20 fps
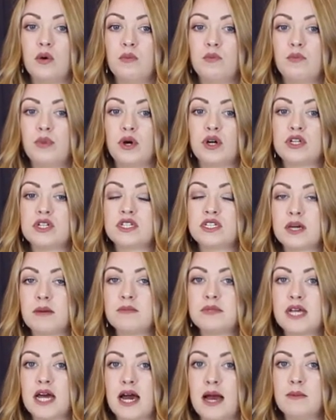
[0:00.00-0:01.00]
but
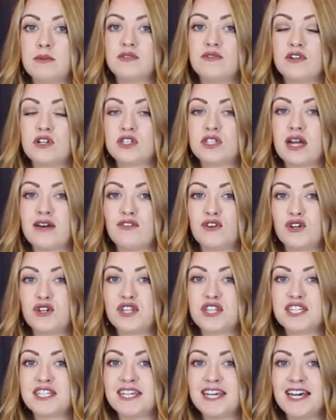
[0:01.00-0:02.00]
sometimes if it doesn't have a
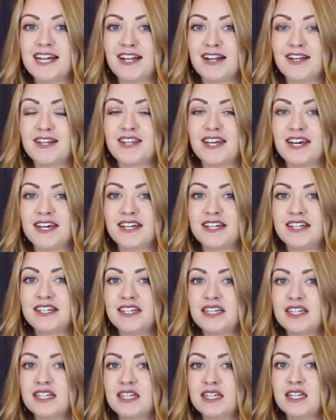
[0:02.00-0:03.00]
good seal, the,
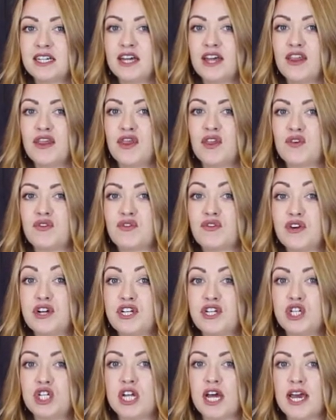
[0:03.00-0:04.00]
the
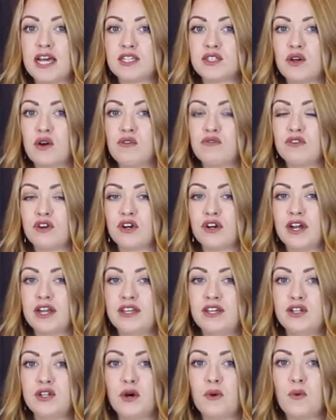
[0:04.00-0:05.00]
fridge takes over
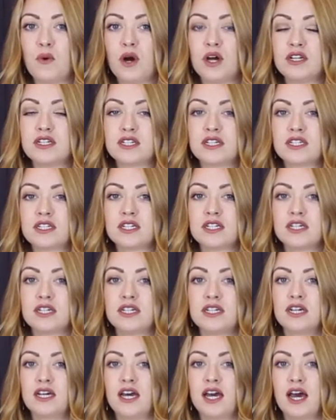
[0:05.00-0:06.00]
and you don't want
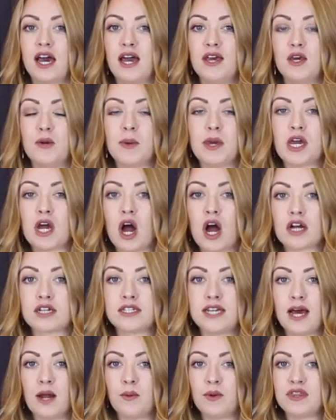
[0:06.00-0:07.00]
a yummy
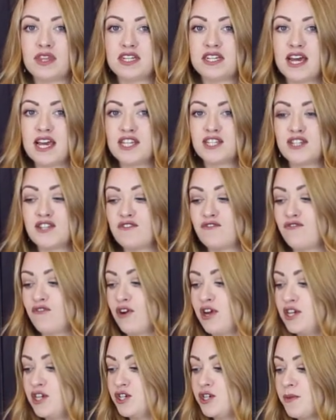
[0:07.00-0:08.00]
cocktail with the taste of the
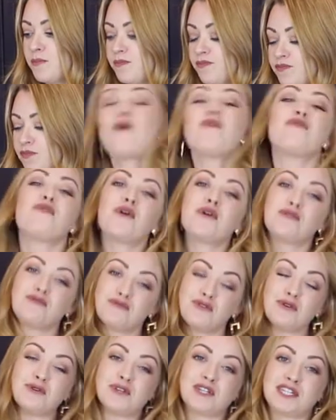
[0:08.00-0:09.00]
fridge. For
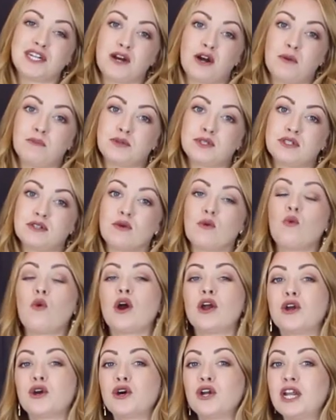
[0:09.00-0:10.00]
fruit syrups,
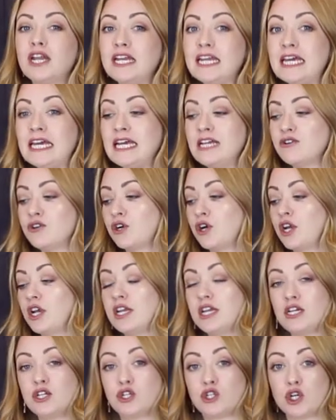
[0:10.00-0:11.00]
what you're going to need, you're going to
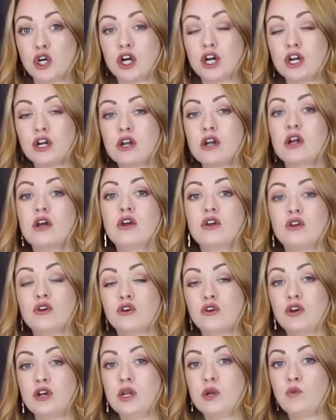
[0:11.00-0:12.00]
need sugar,
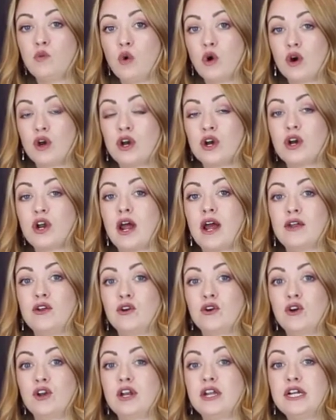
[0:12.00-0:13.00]
you're going to need water, and
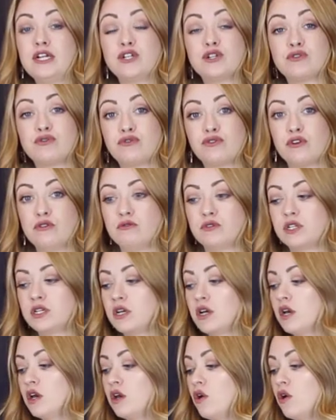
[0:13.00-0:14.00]
you're going to need your fruit.
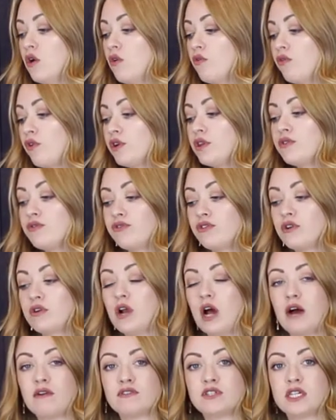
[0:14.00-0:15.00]
For the
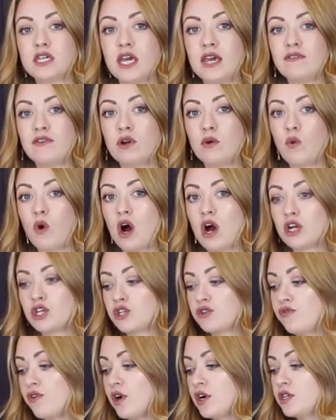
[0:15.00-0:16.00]
fruit, obviously give it a
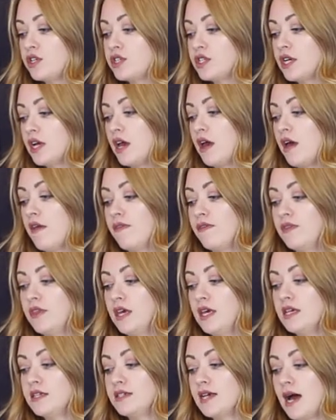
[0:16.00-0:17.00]
wash first.
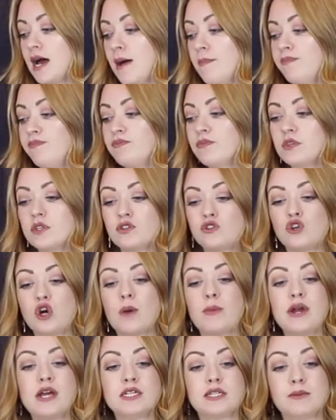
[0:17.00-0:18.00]
These um,
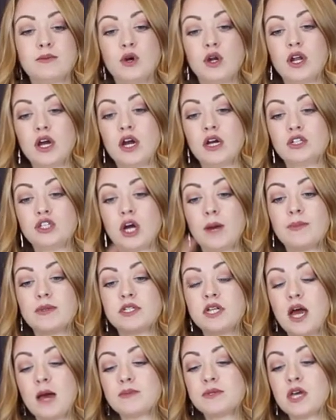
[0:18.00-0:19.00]
strawberries, I'm going to chop the
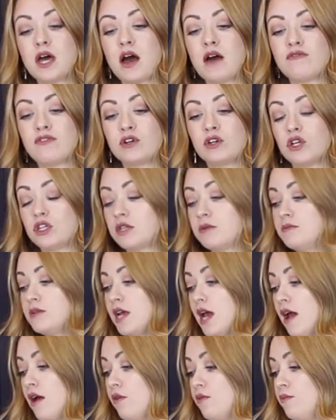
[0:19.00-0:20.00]
tops off and cut them
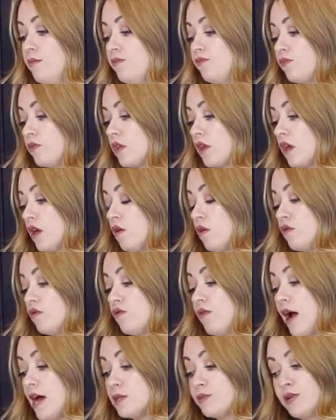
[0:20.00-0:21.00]
down. The
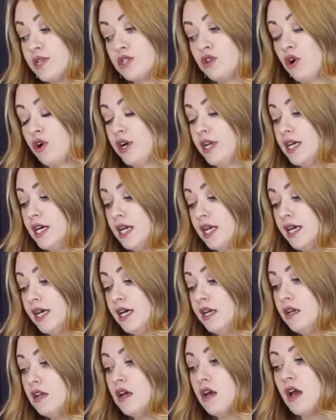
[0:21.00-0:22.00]
raspberries are already
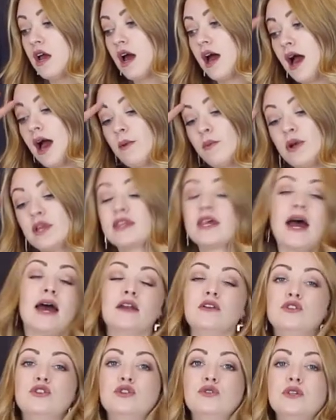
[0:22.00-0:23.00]
clean, and with
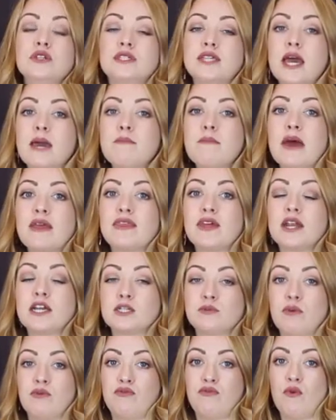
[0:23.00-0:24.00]
that you do the same method
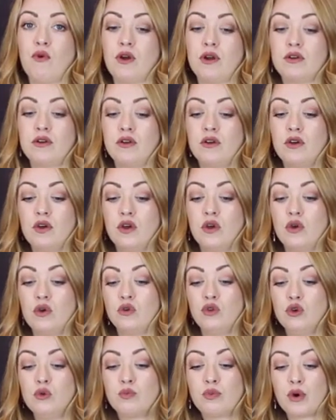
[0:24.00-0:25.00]
as before.
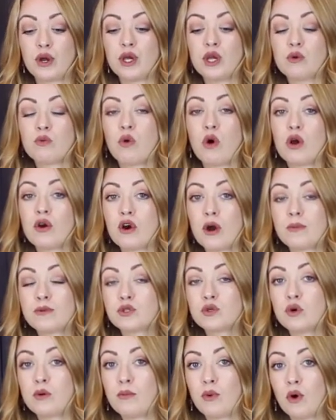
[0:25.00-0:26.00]
You bring your water up
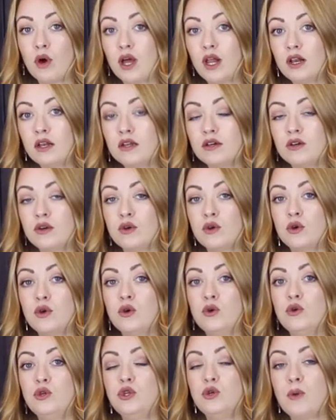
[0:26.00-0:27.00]
to a boil,
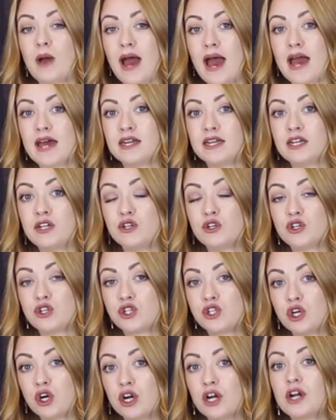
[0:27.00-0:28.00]
you add in your
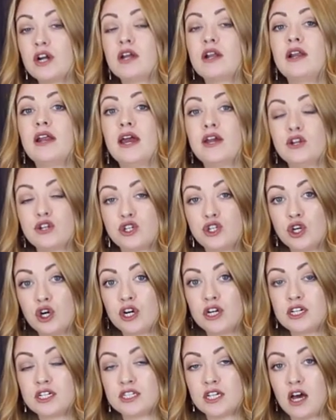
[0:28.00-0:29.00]
sugar, let your
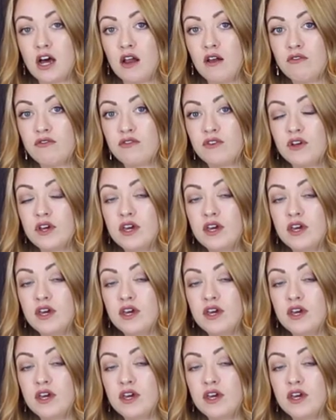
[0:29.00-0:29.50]
sugar dissolve,